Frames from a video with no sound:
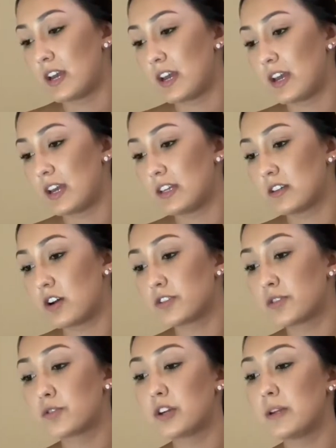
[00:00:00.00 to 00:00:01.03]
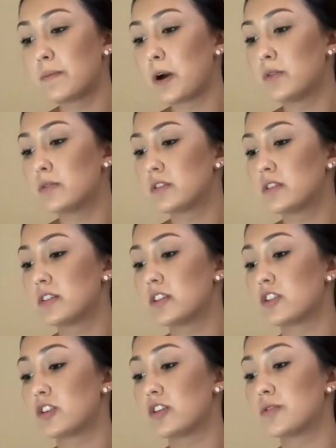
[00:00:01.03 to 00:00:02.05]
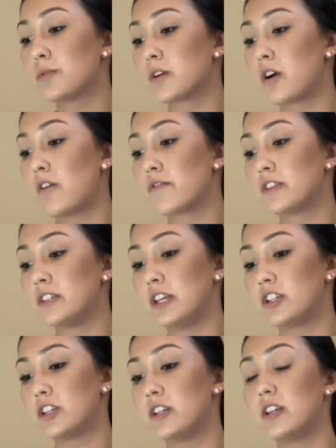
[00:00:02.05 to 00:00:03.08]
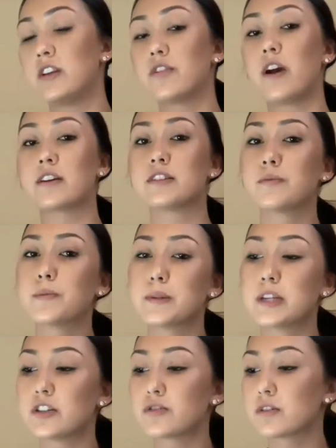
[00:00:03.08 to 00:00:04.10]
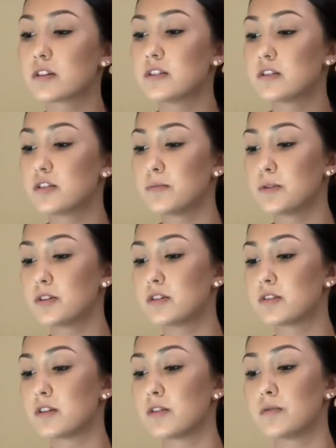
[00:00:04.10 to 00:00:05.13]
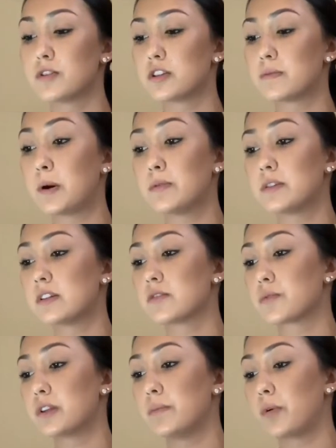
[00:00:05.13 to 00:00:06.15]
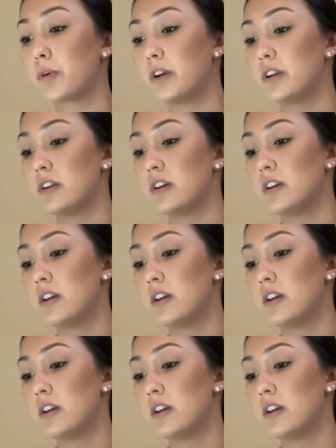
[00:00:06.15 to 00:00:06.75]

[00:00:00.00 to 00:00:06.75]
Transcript: And also creating posts is the start to a conversation and interacting with potential consumers, so just posting is really important.